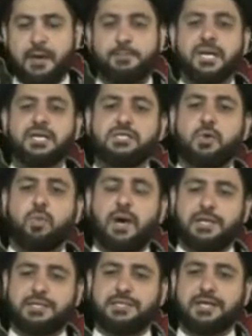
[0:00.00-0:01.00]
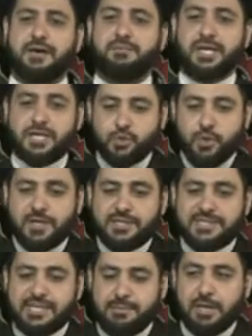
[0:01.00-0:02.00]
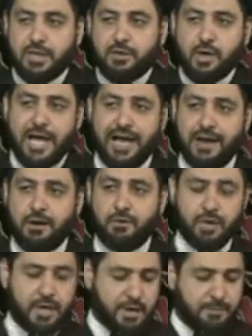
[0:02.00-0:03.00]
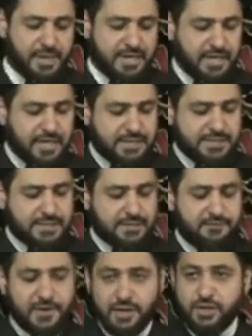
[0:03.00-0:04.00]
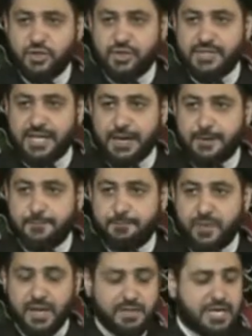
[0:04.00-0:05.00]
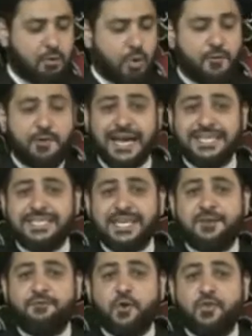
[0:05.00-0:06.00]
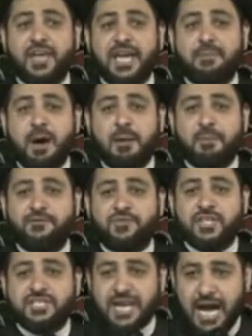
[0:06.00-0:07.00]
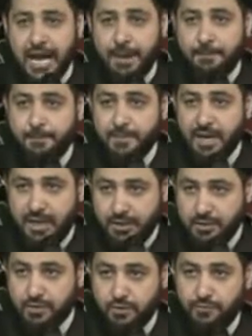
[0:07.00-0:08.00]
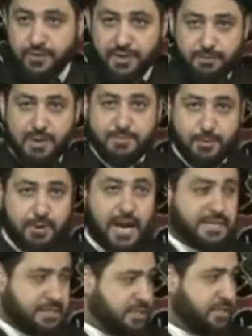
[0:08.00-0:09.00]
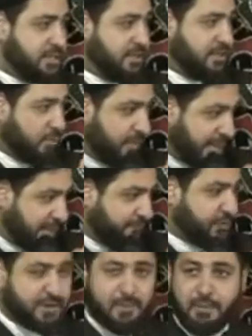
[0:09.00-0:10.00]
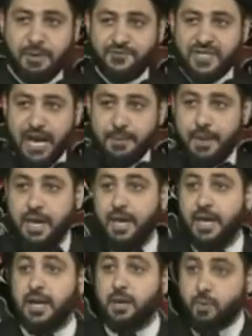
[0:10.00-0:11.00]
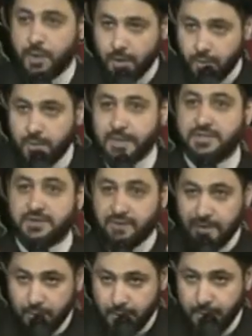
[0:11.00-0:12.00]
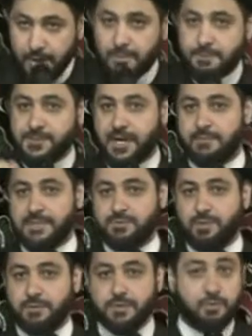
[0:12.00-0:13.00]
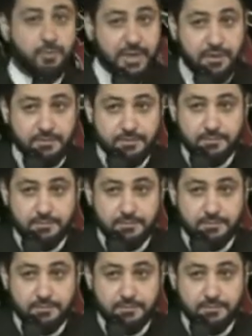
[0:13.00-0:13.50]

Because of what? Because we are similar. How? Because, very interesting. They were waiting for the Imam of their time, Ahlul Kufa, the people, right? They were waiting for Imam of time. And we are waiting for our Imam of time as well, don't we?